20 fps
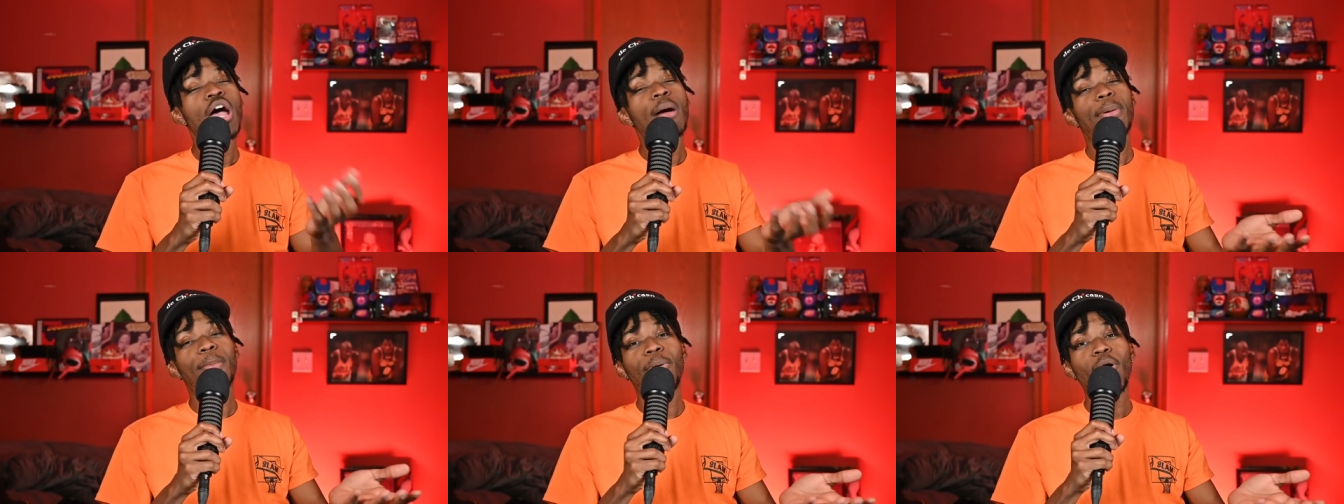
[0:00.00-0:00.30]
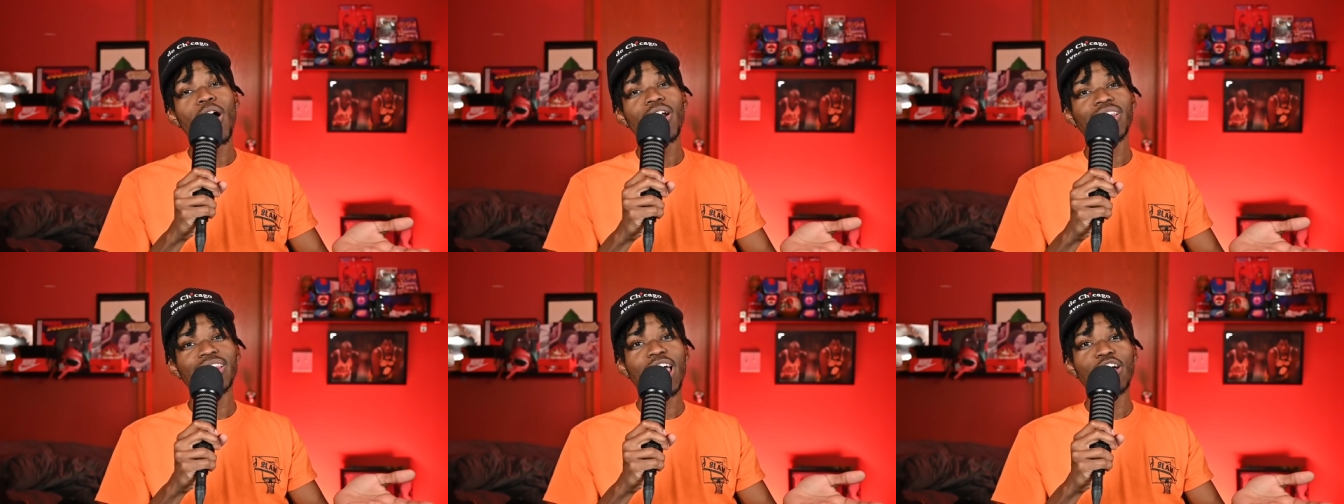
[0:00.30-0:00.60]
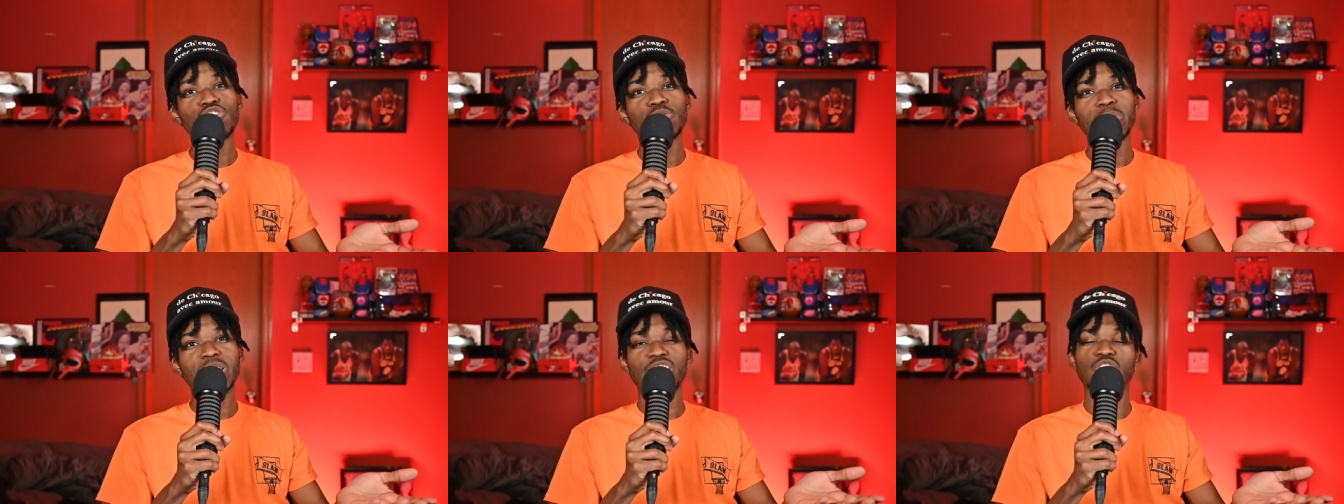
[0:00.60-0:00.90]
But part of
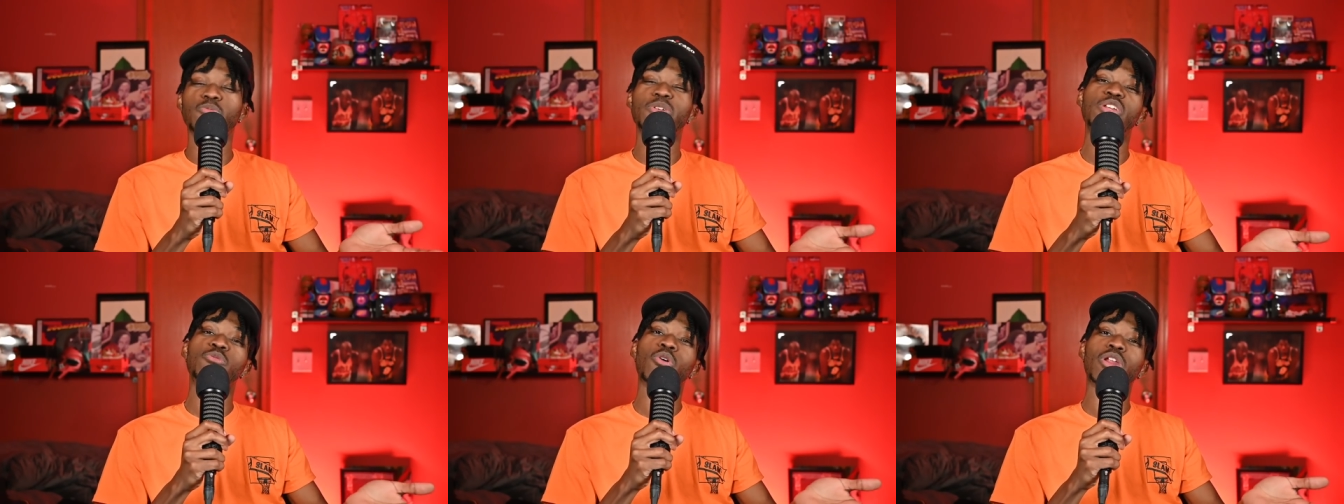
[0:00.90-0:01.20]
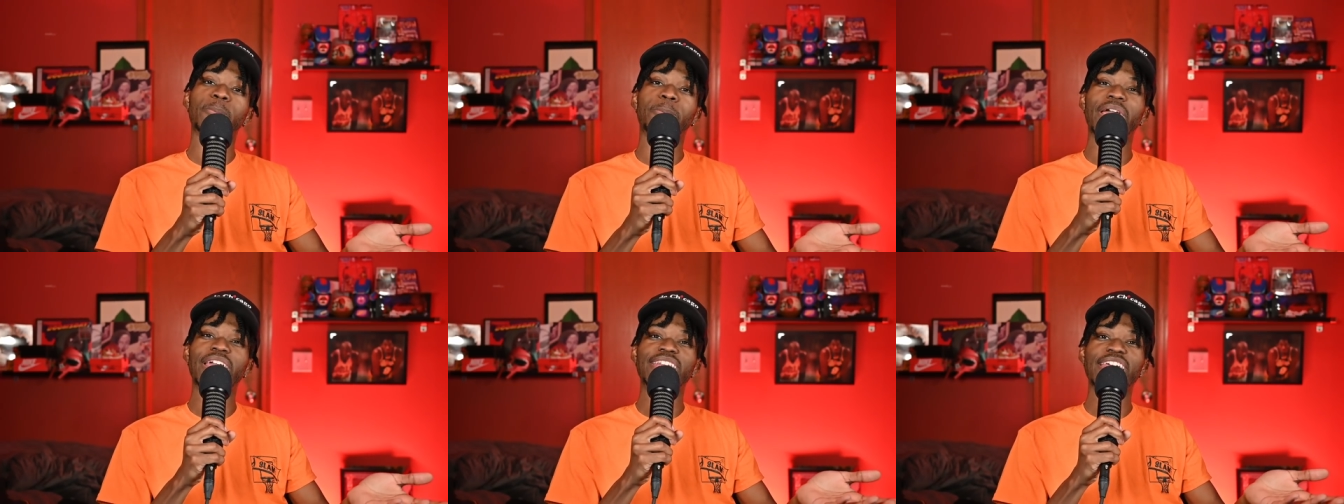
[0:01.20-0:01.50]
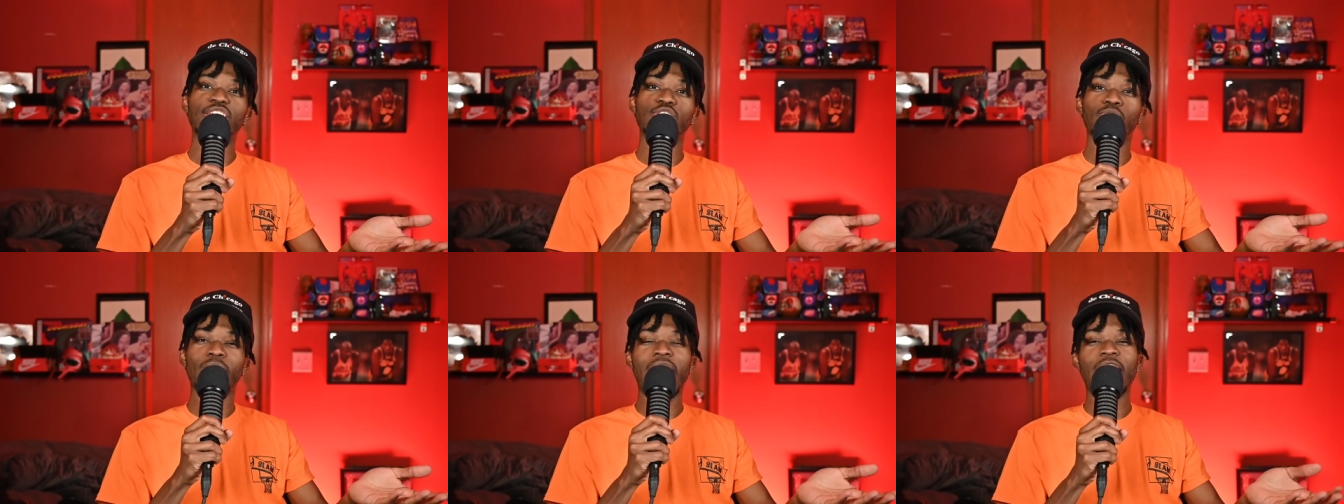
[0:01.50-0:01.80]
that was because we didn't want to pay
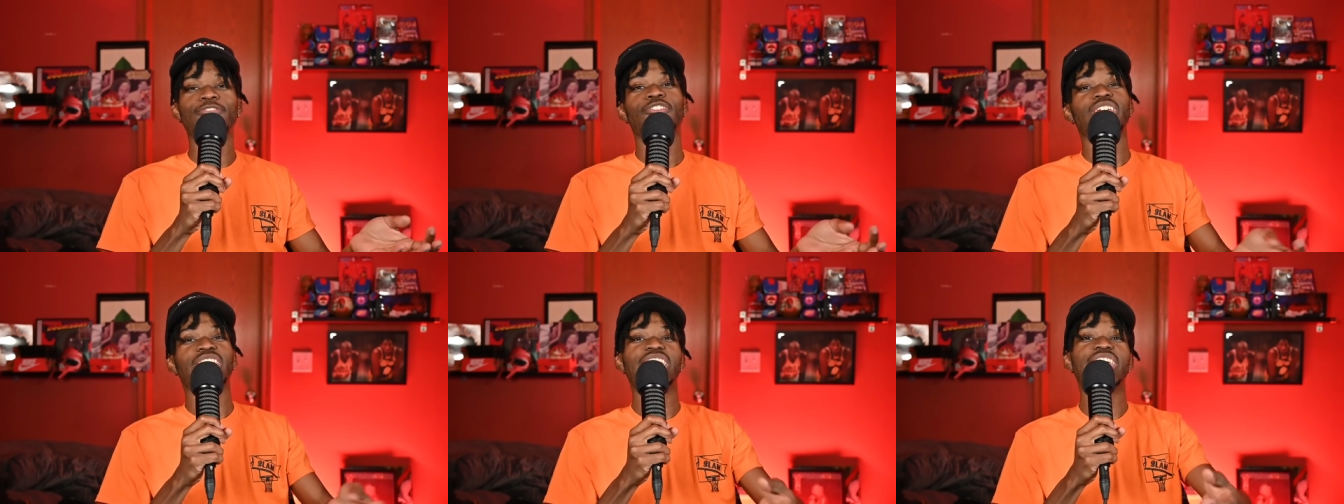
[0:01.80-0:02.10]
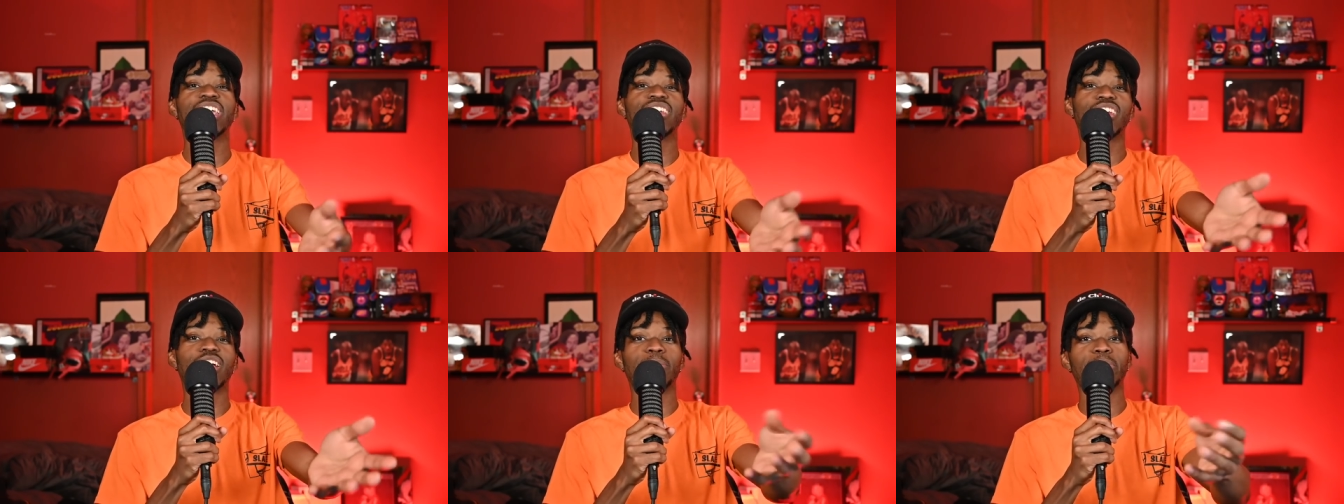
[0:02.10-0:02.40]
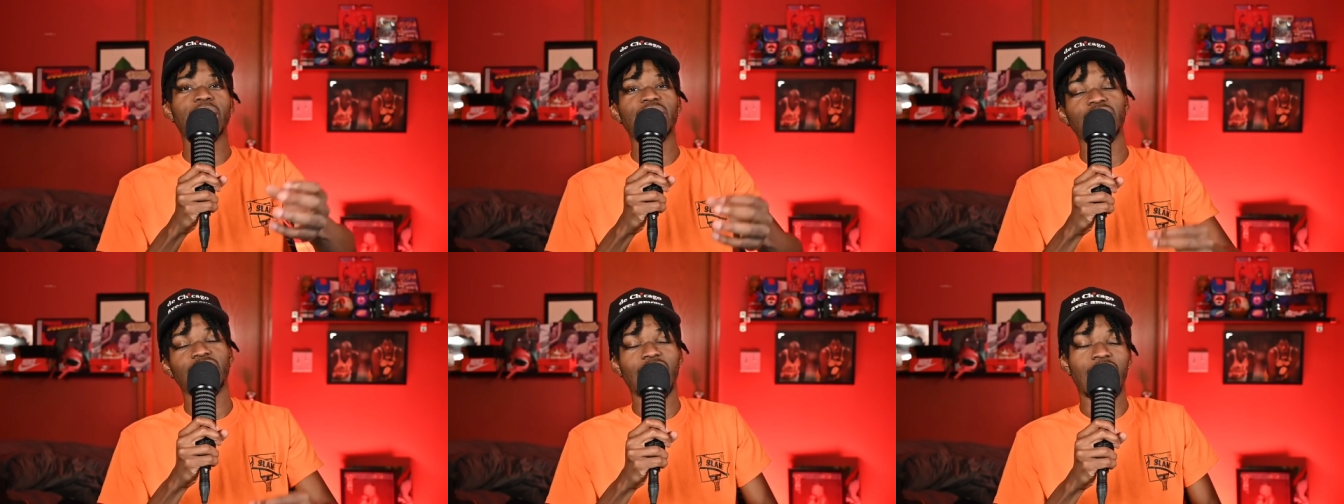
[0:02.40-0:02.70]
Daniel Gafford. He ended
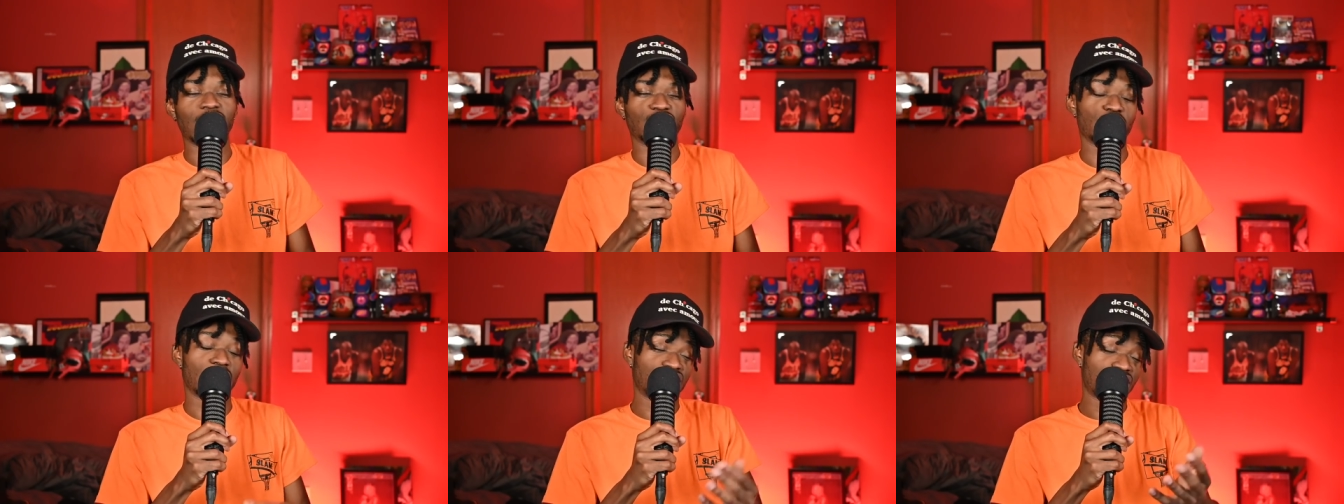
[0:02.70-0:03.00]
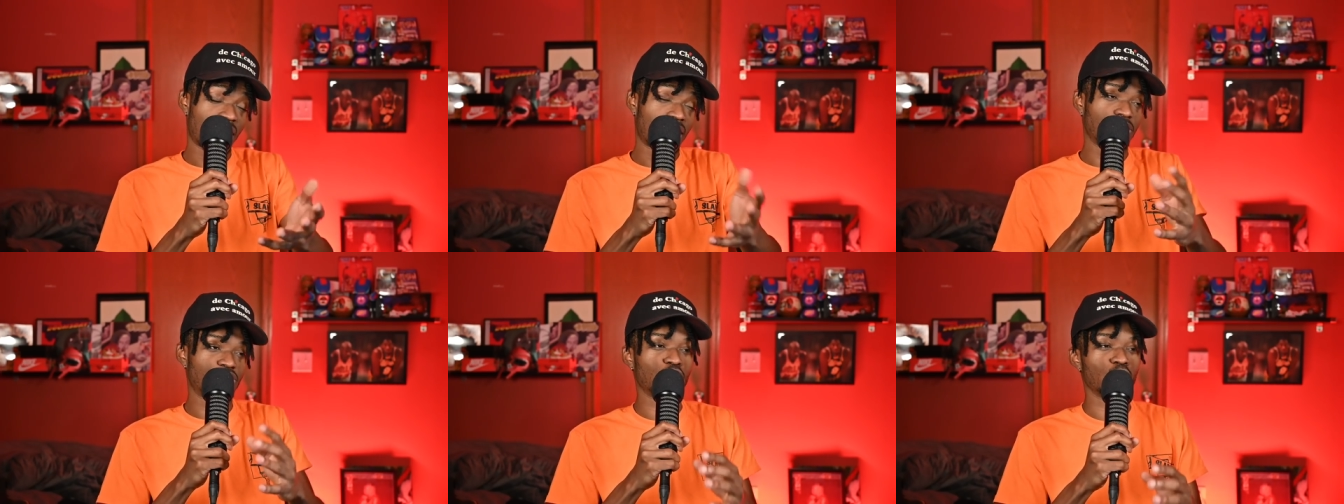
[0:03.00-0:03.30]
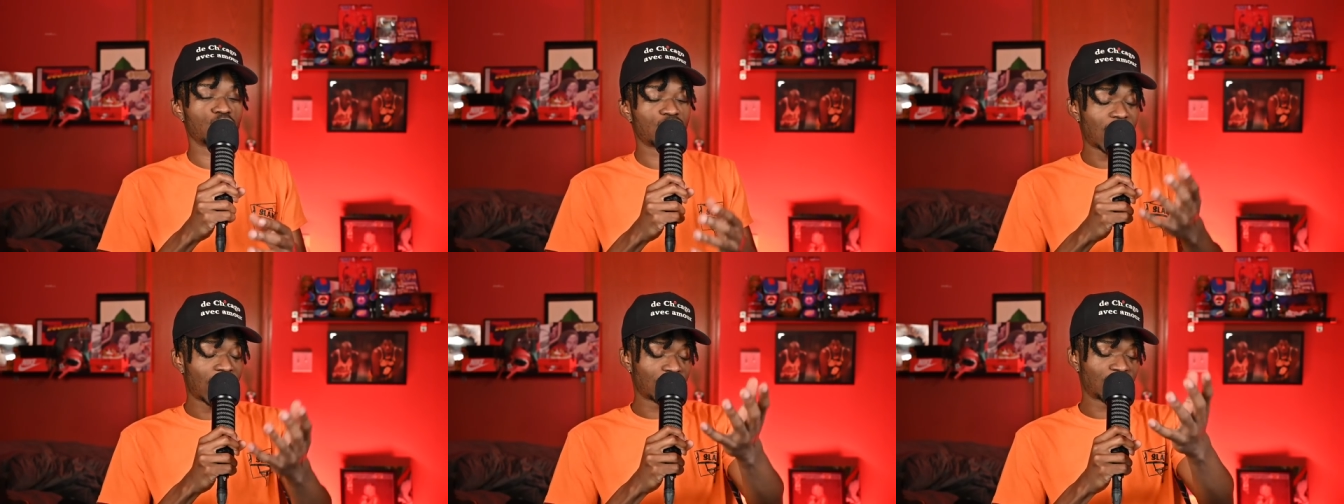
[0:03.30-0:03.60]
up getting a contract. Shout out
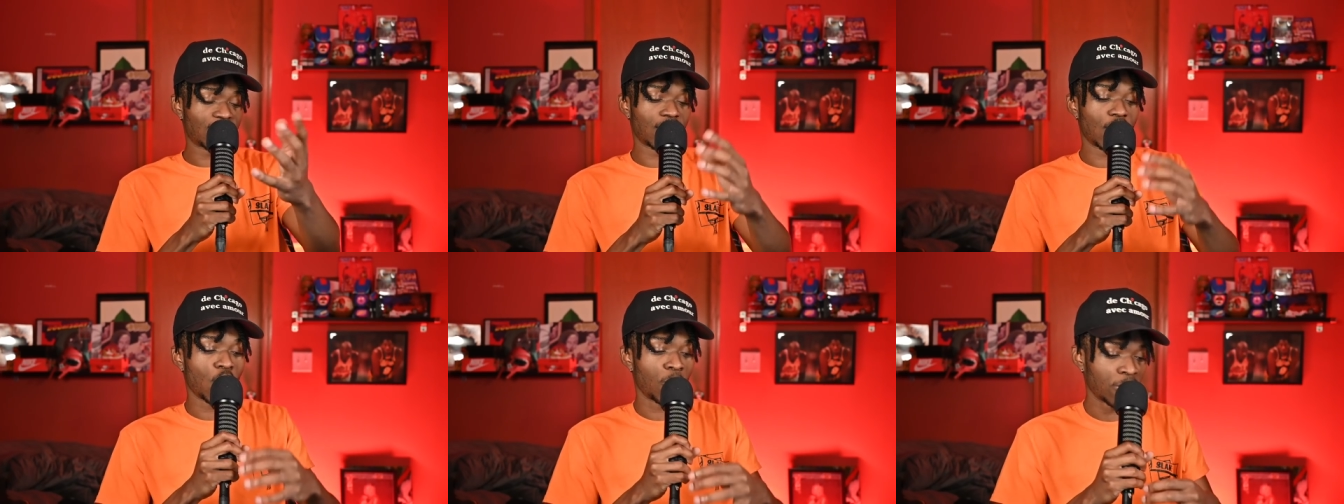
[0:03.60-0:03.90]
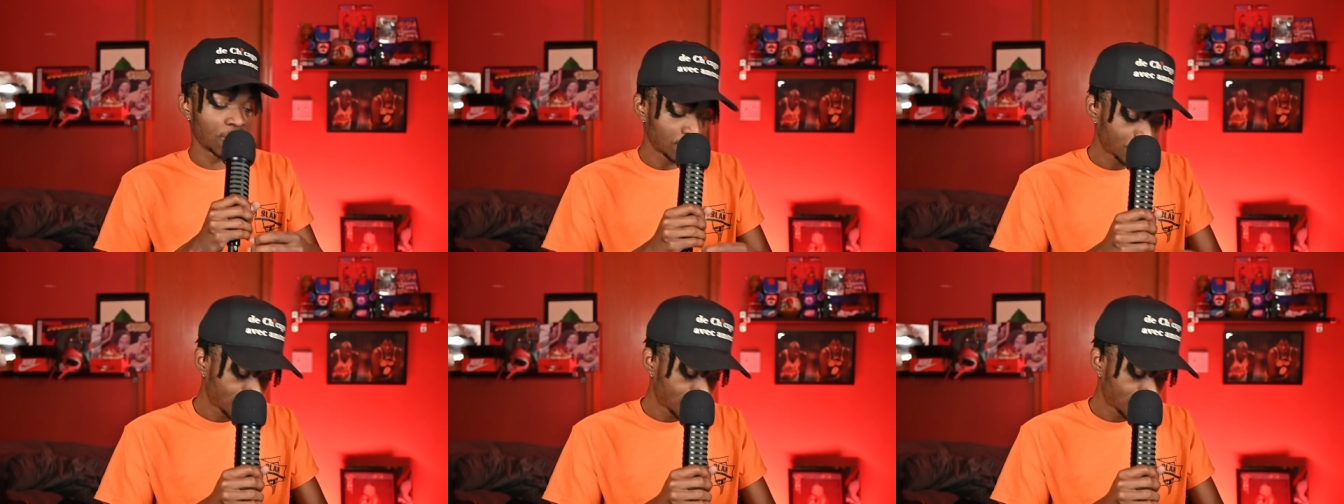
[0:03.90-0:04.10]
to, shout out to the homie.